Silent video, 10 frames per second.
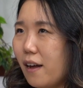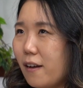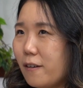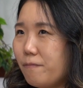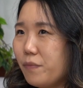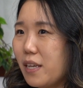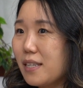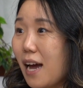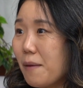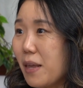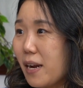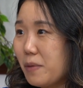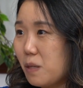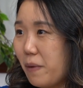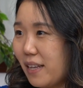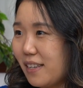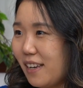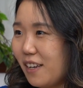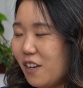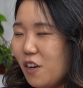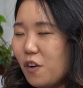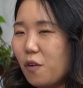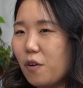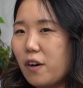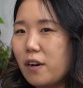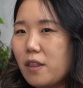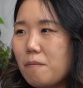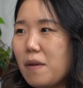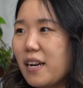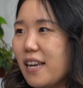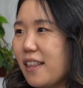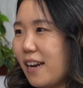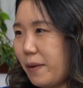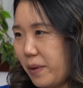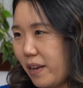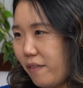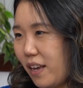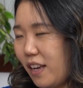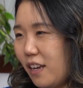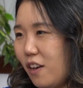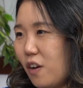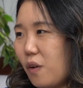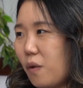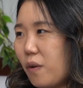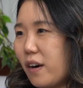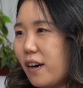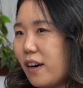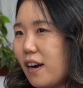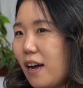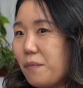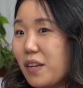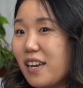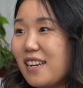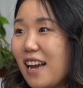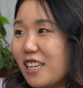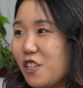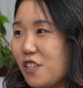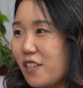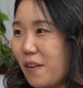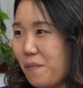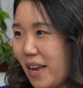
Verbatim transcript: the time that I'm spending or the money that I'm giving or the connections I'm